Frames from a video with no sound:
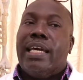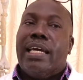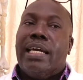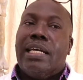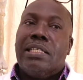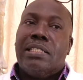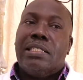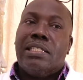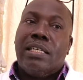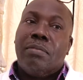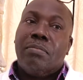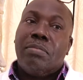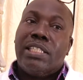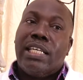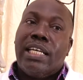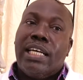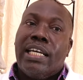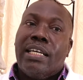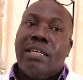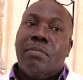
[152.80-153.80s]
and
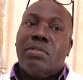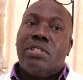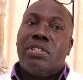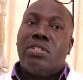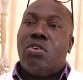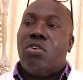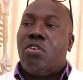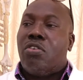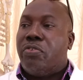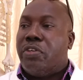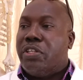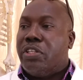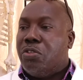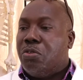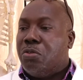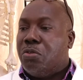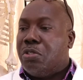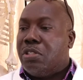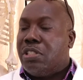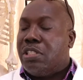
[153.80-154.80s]
sometimes offering
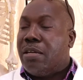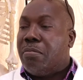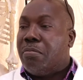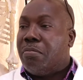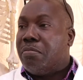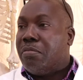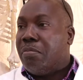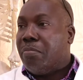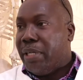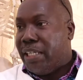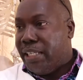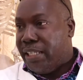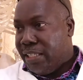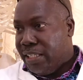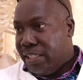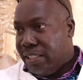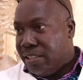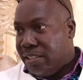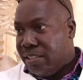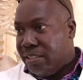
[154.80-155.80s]
you some
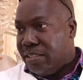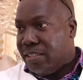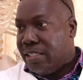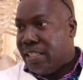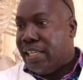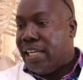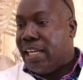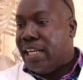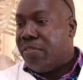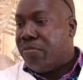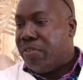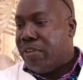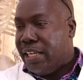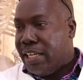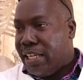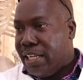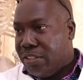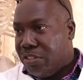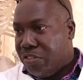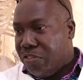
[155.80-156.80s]
medications, and there are different
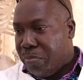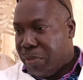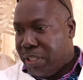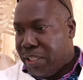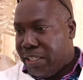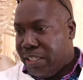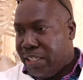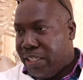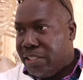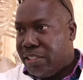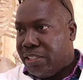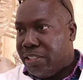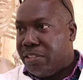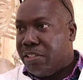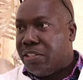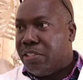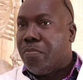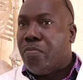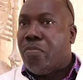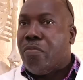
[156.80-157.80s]
kinds of
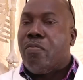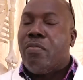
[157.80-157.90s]
medications.